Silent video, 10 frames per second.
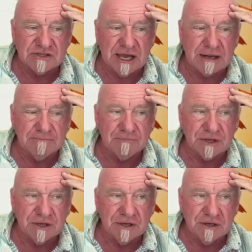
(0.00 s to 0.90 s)
saying,
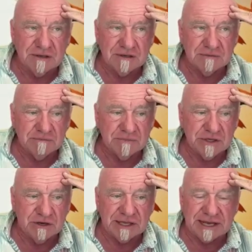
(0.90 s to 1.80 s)

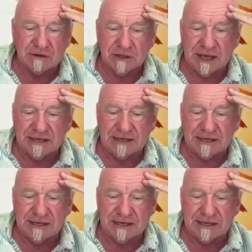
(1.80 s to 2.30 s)
like